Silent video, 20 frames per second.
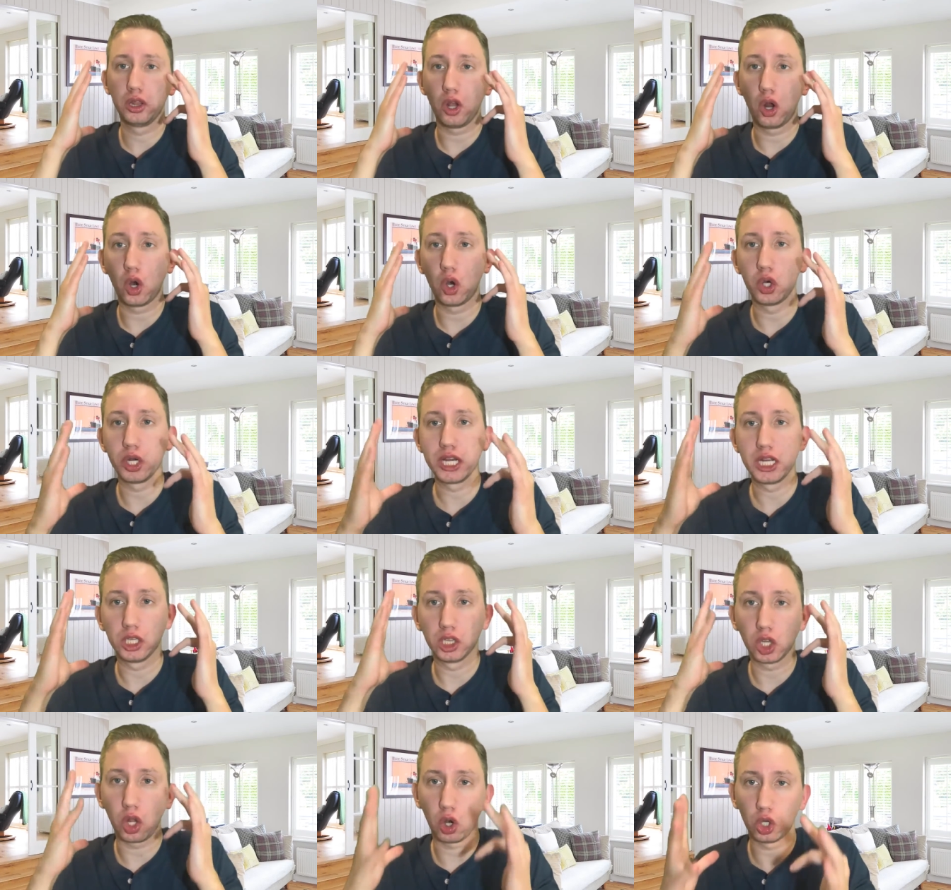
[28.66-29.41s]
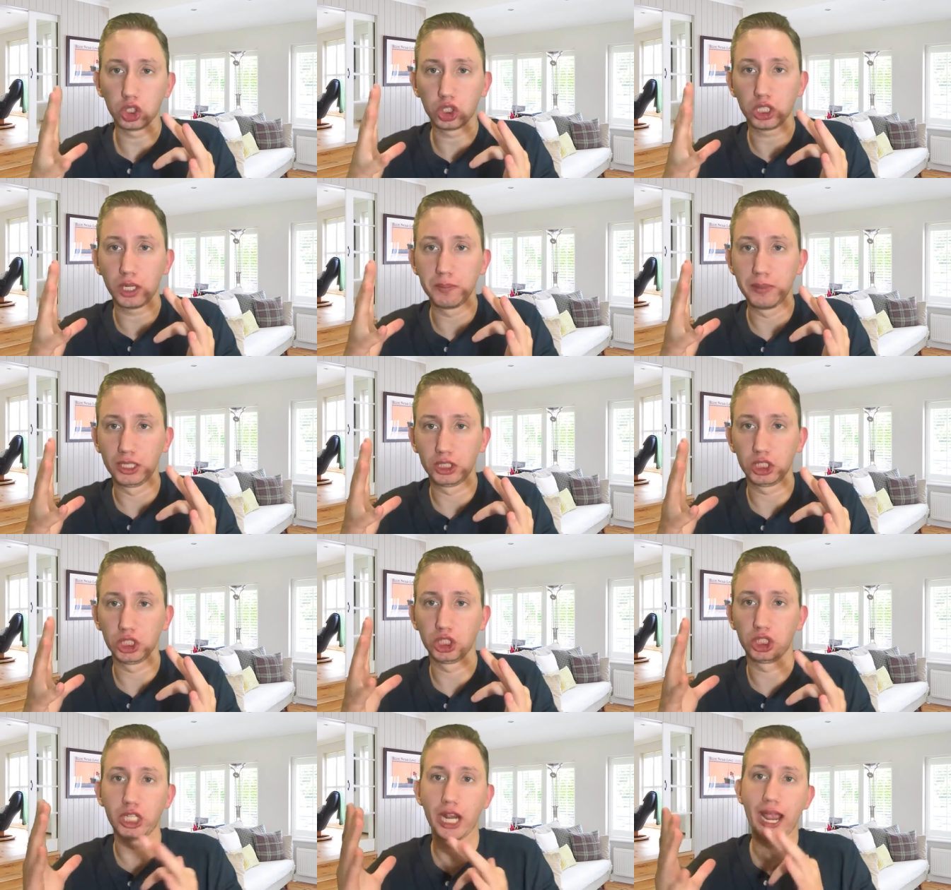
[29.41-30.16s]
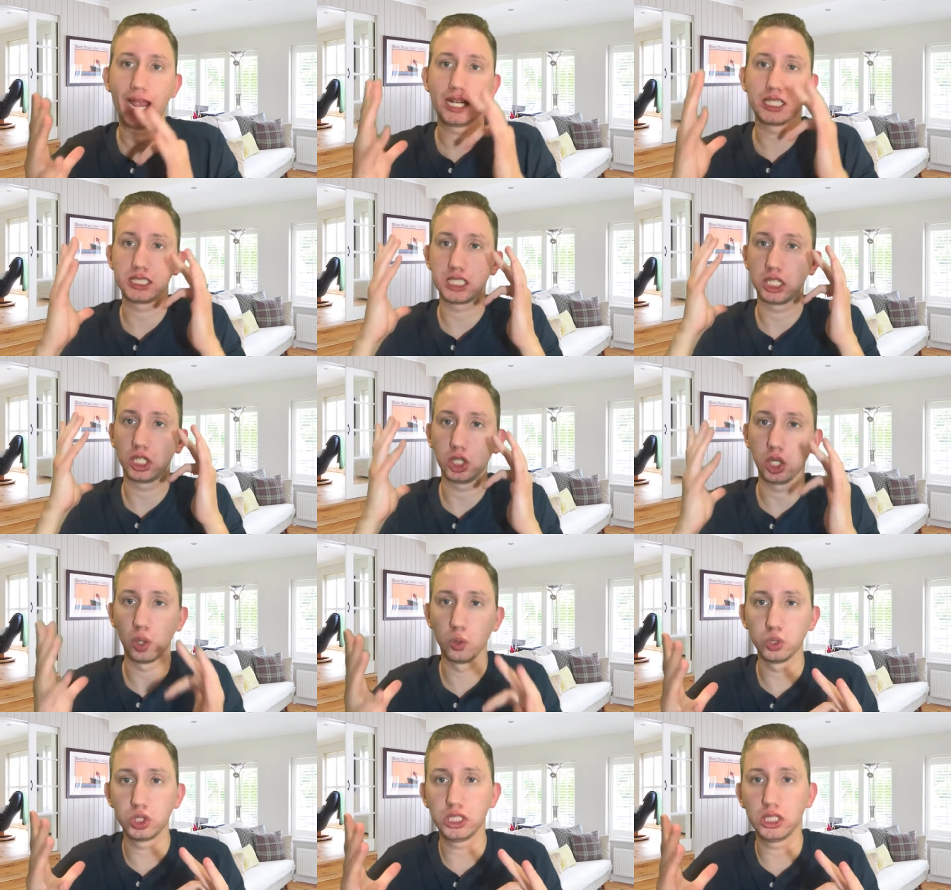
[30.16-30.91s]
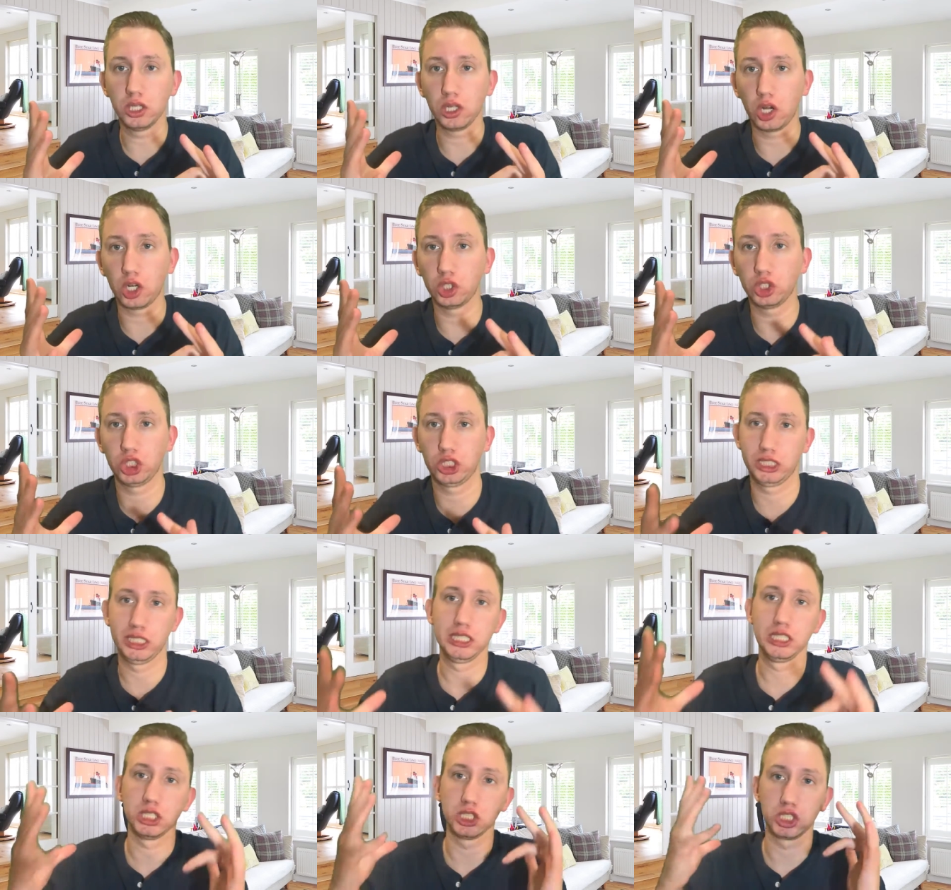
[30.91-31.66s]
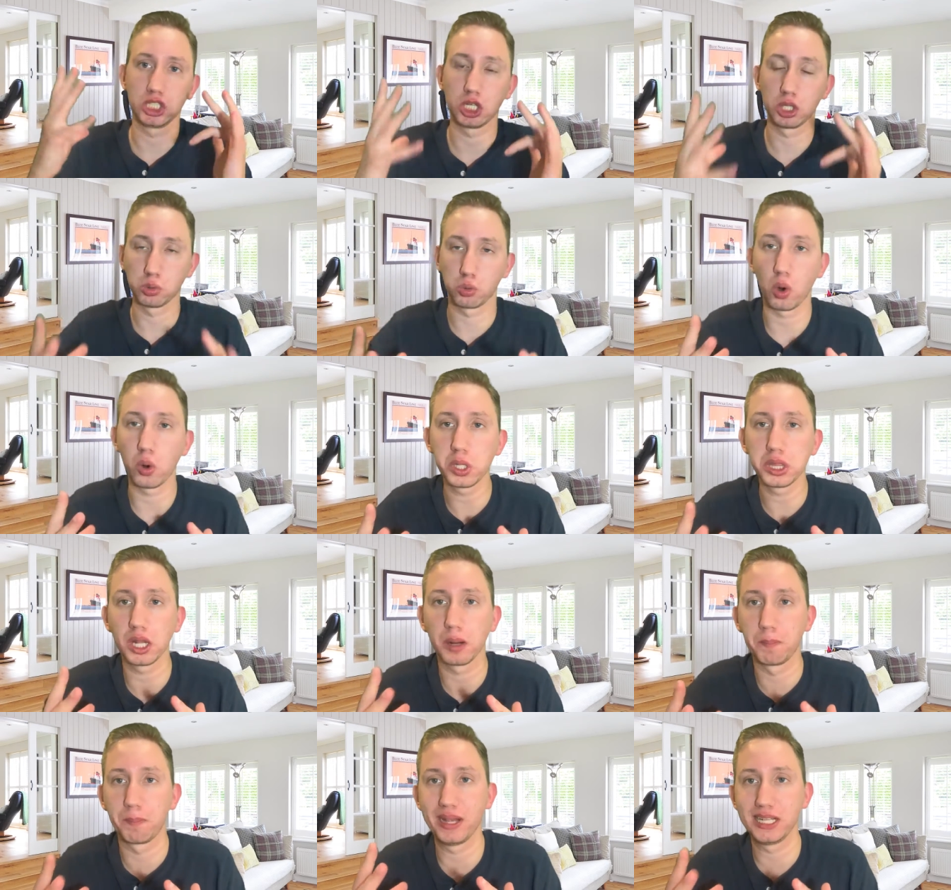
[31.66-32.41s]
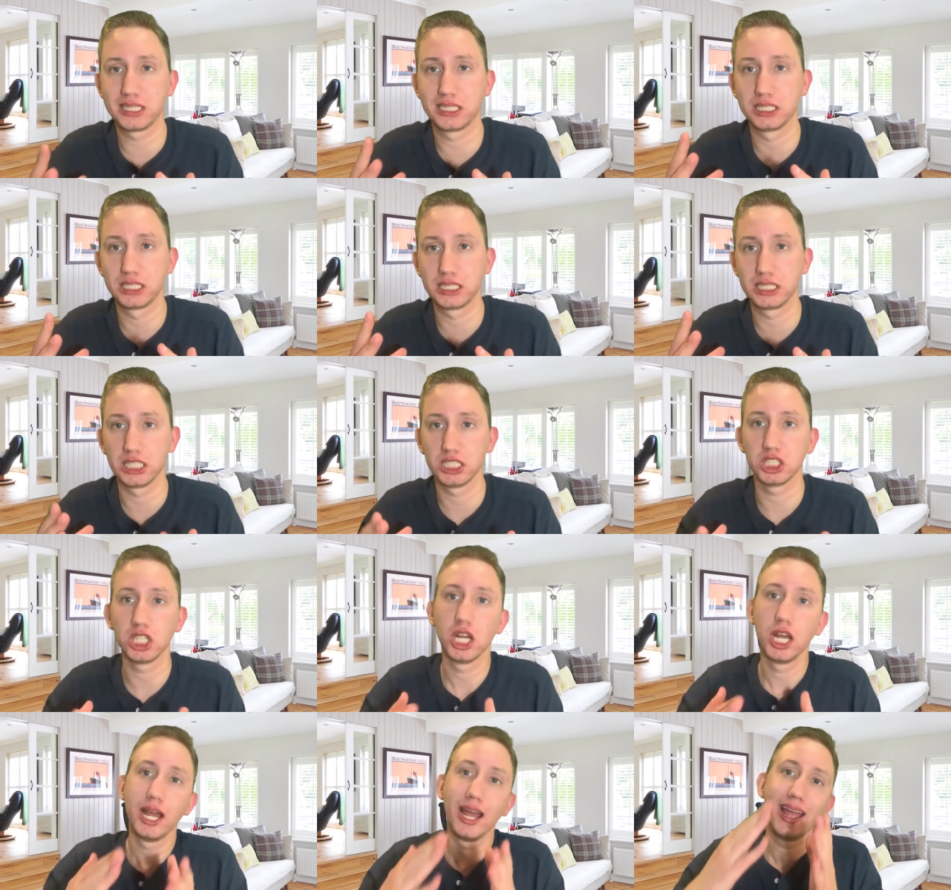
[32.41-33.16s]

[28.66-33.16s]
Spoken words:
earning large commission checks and closing large deals and growing their businesses